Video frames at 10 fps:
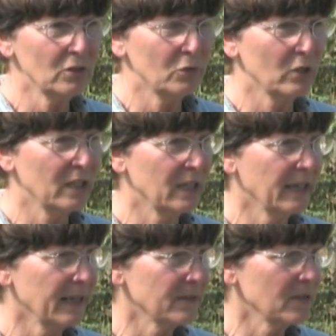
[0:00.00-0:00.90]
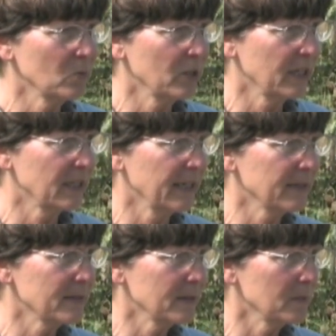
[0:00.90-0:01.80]
If we need calcium, we add
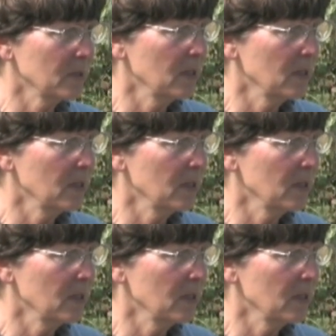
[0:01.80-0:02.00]
calcium.